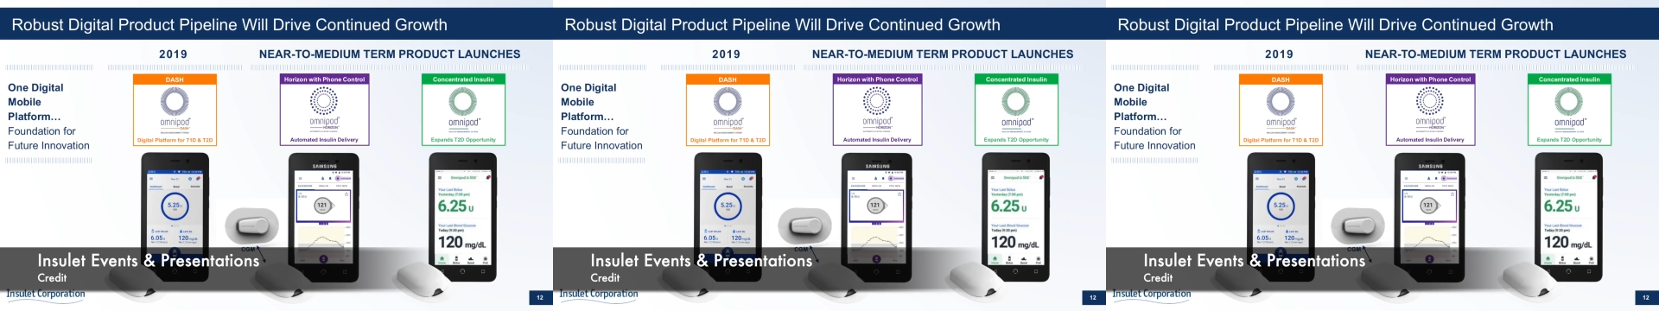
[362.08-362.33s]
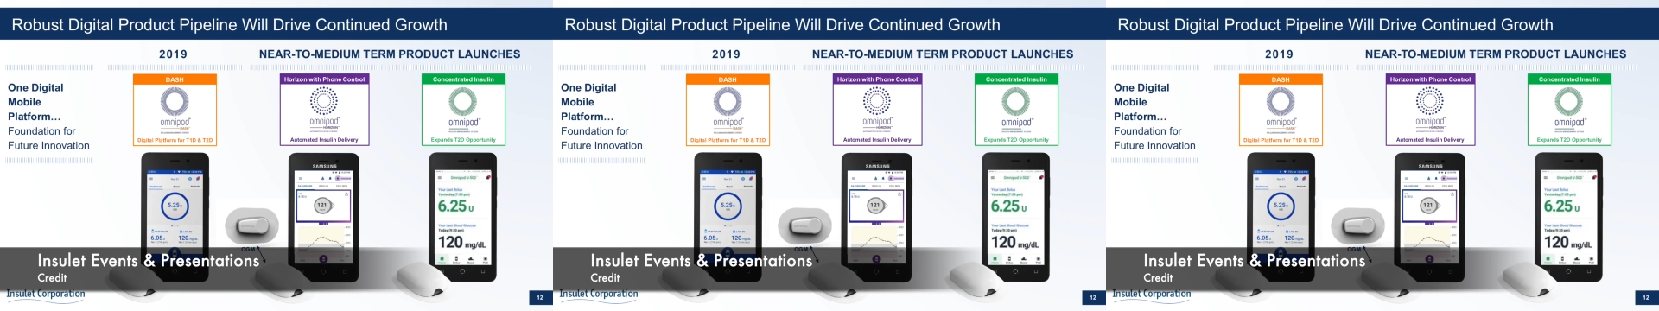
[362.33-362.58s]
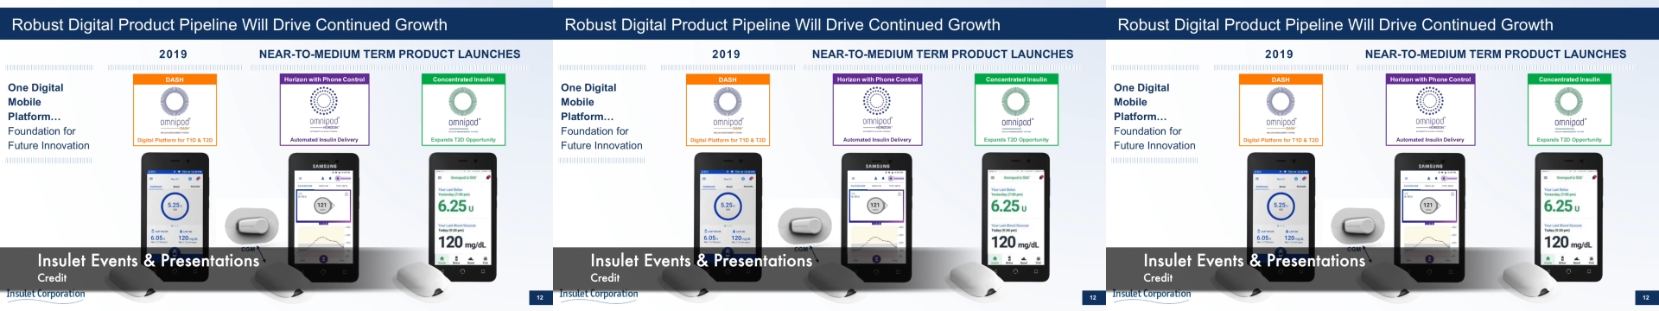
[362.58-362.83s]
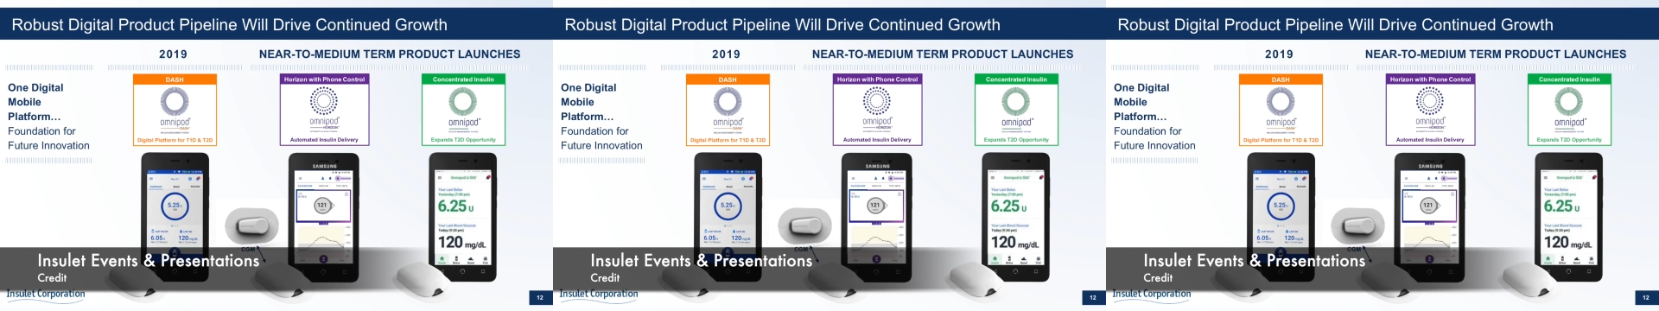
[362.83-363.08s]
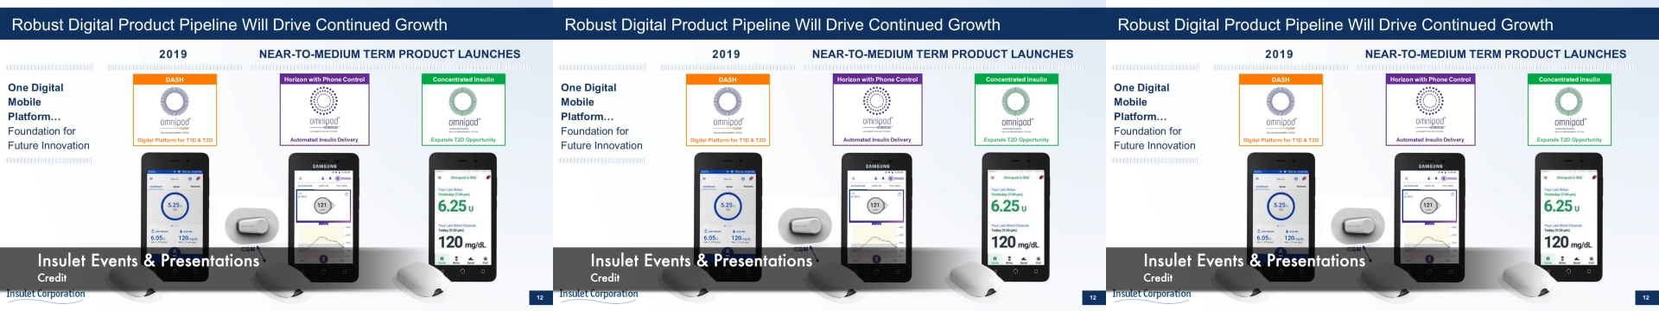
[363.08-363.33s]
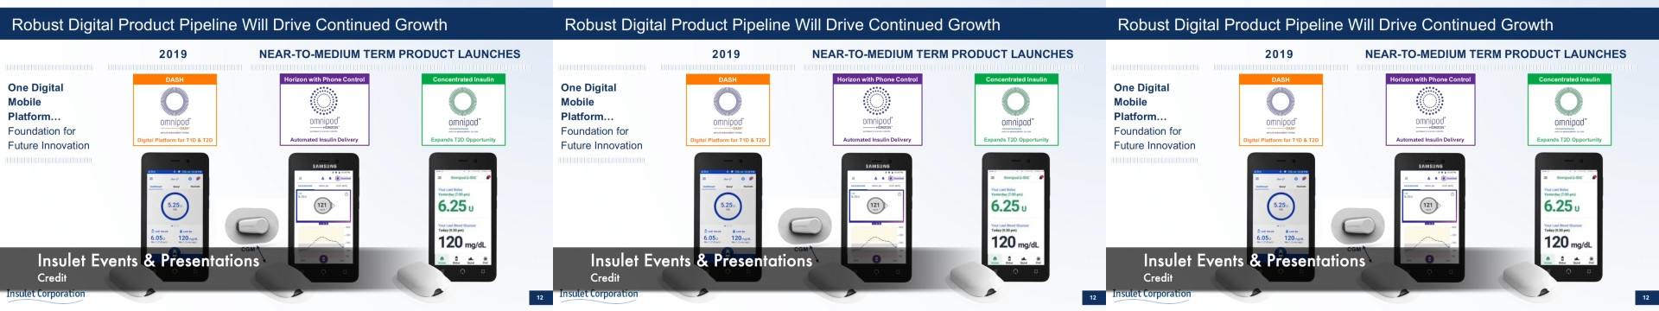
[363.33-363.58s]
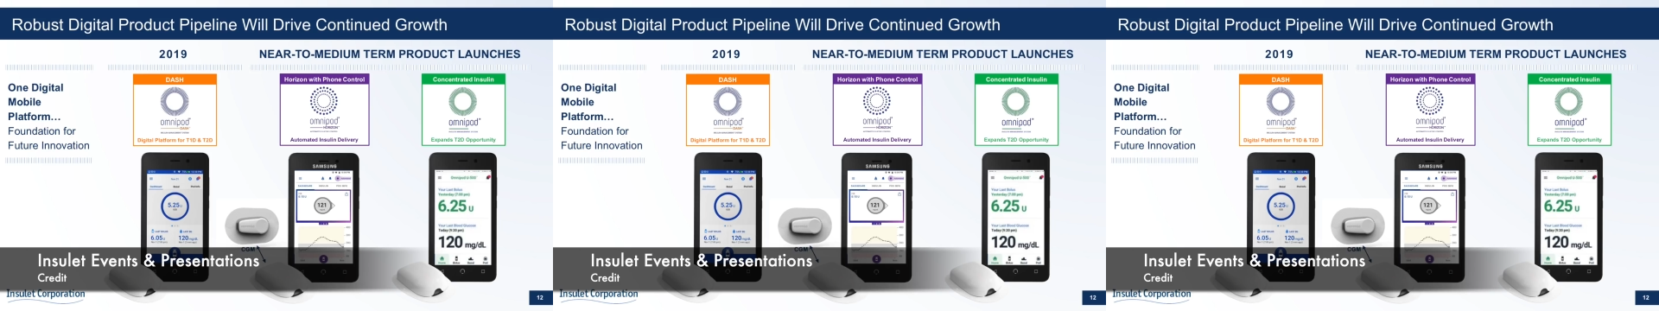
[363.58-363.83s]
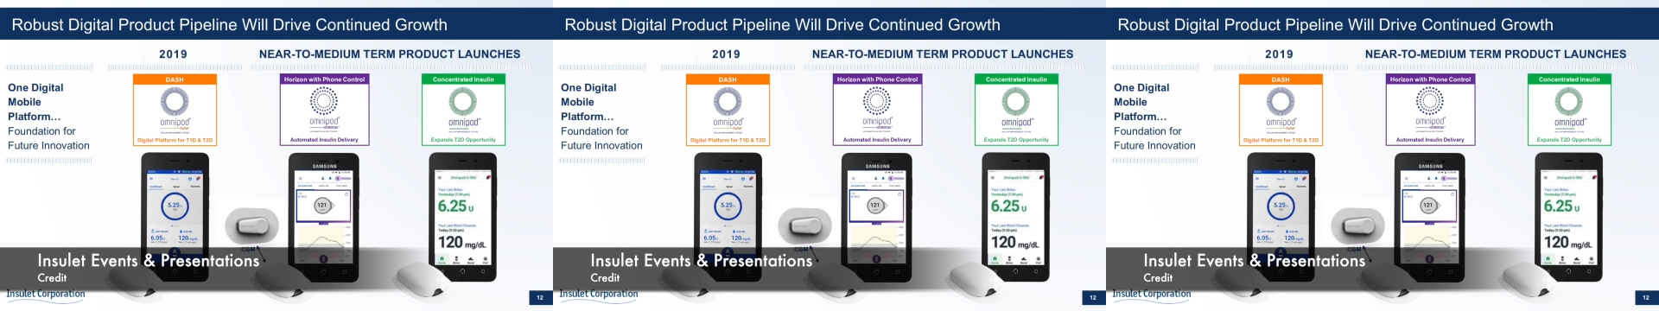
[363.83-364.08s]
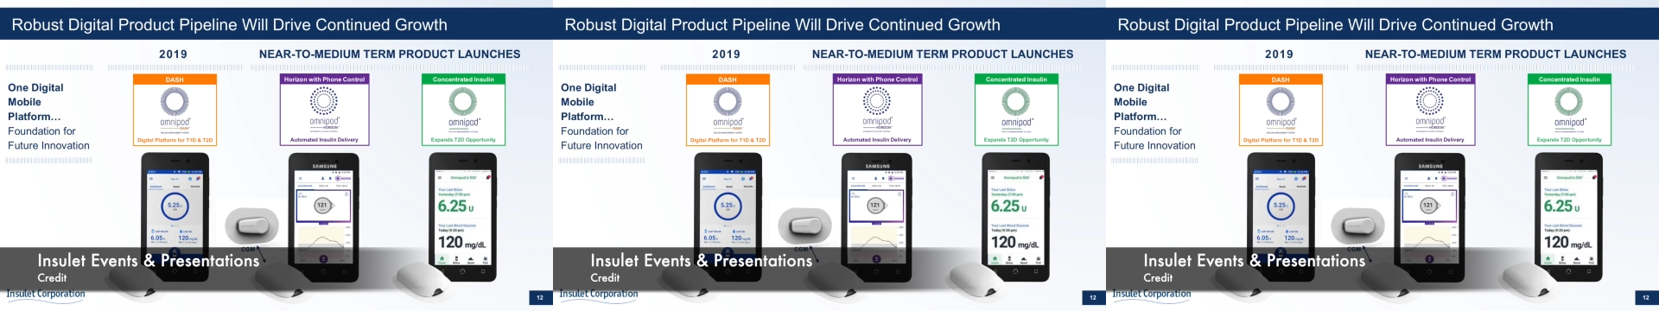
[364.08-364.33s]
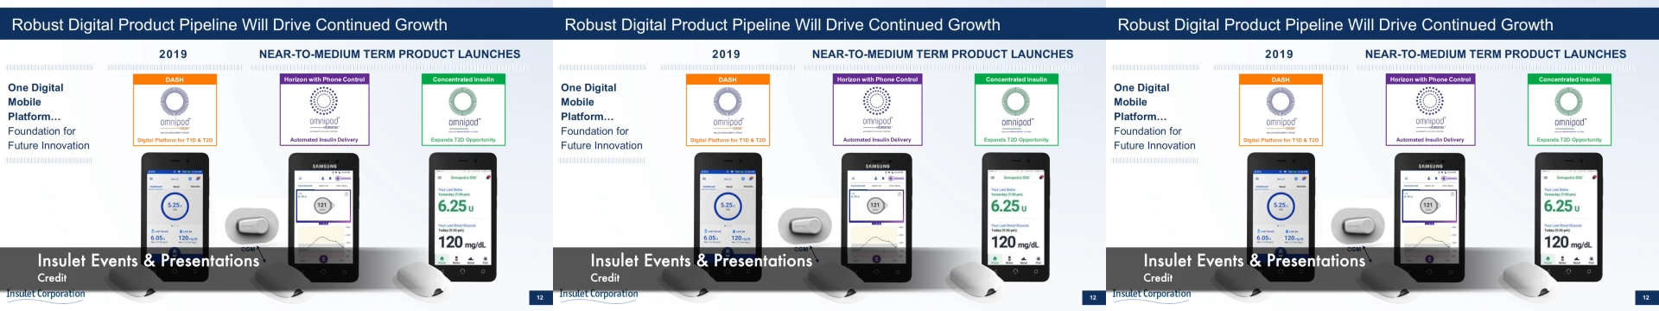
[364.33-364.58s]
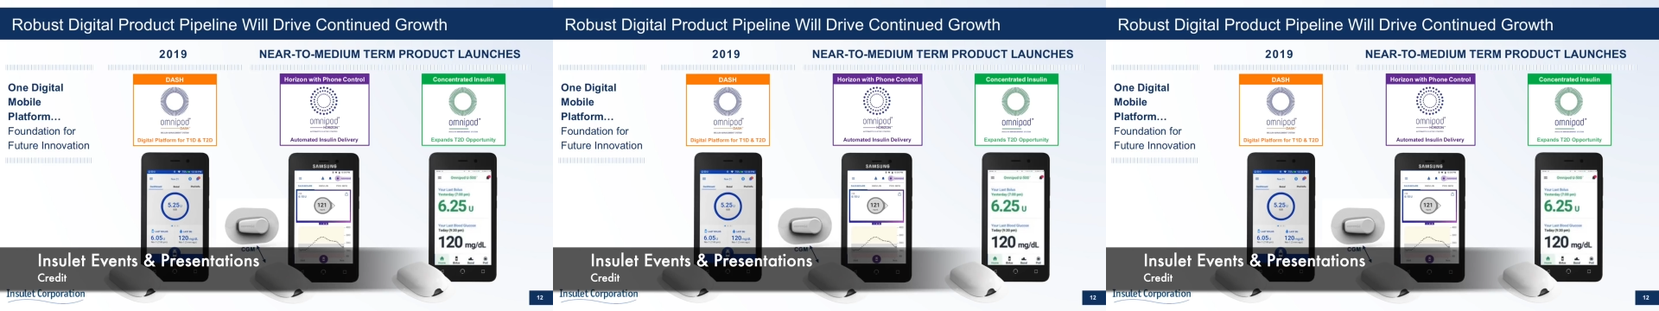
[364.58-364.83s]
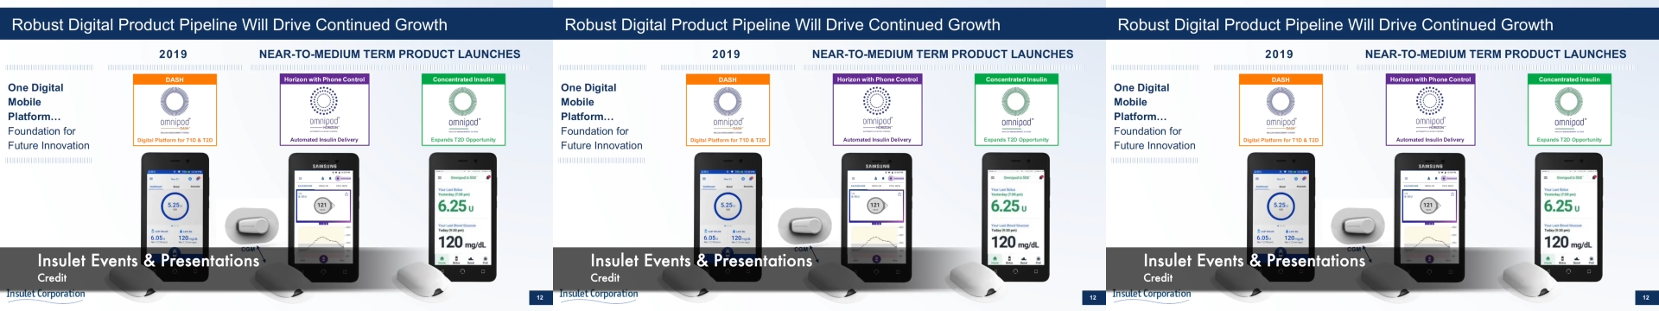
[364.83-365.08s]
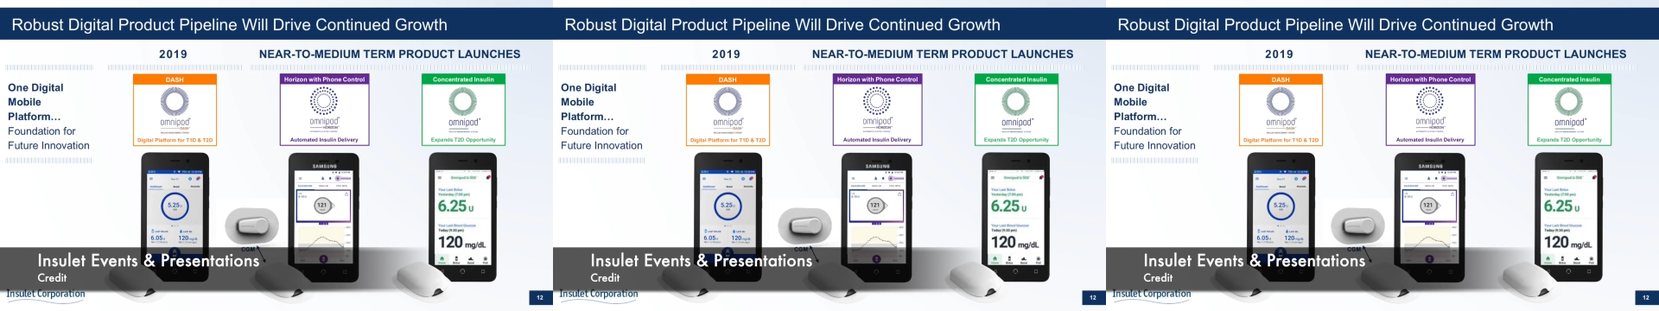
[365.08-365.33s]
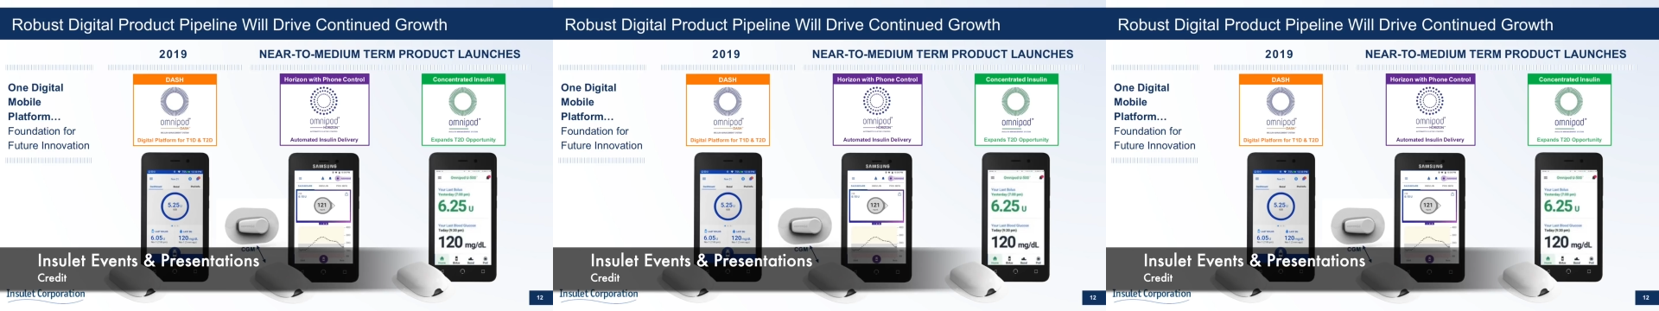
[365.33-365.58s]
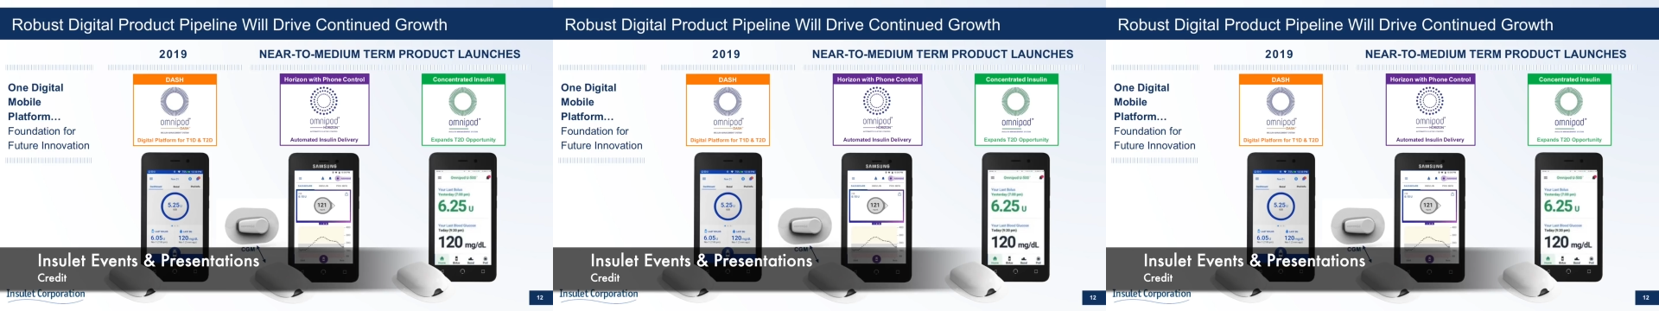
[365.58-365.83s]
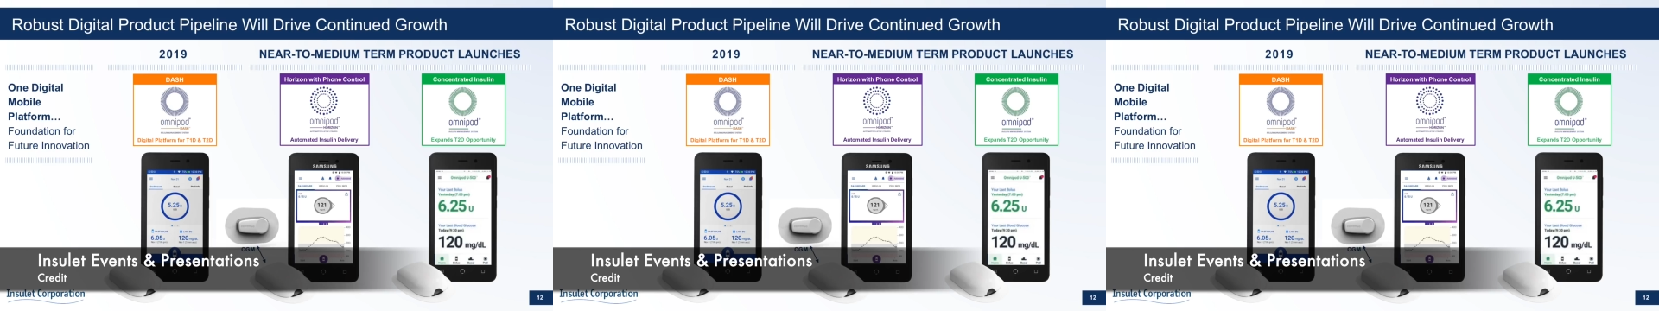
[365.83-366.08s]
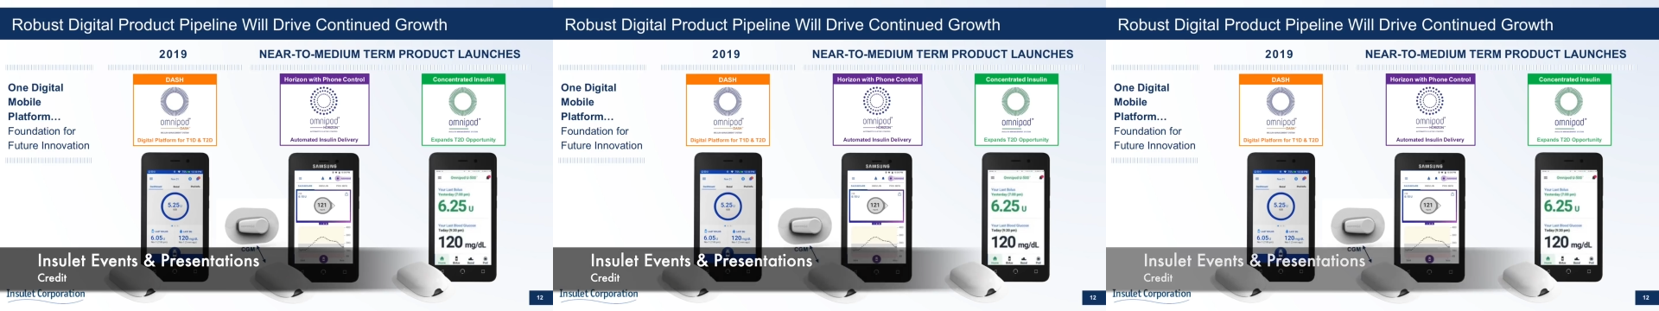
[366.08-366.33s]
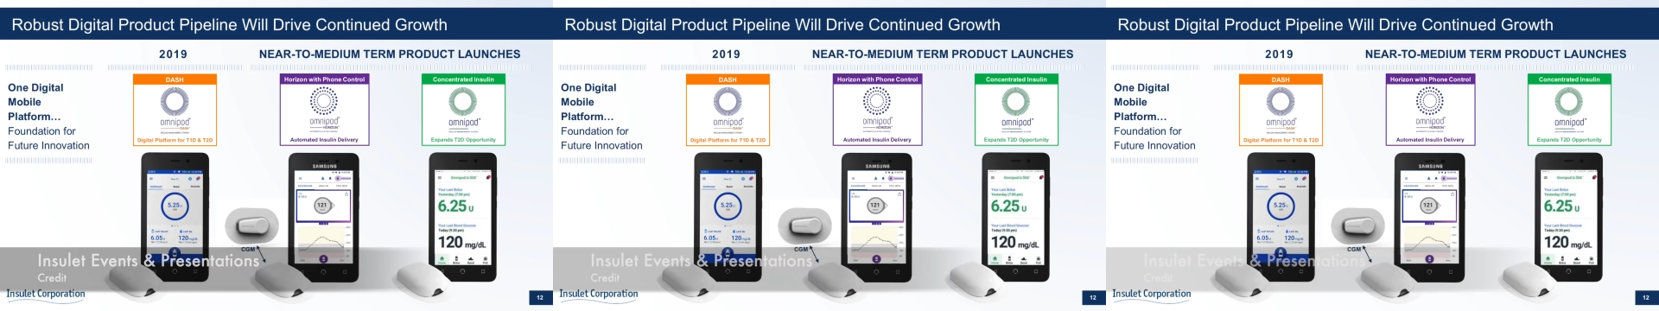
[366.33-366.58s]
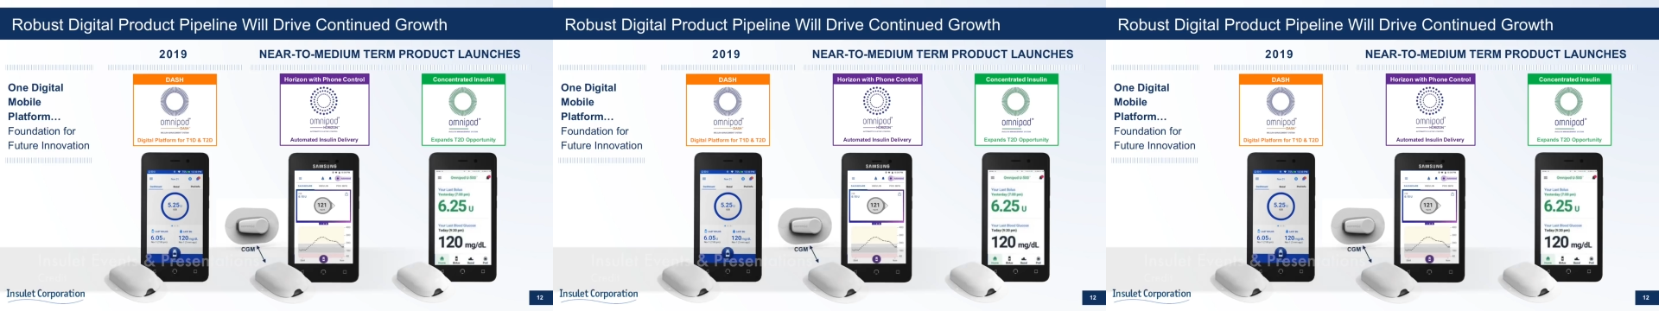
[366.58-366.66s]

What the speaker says: (no speaker visible)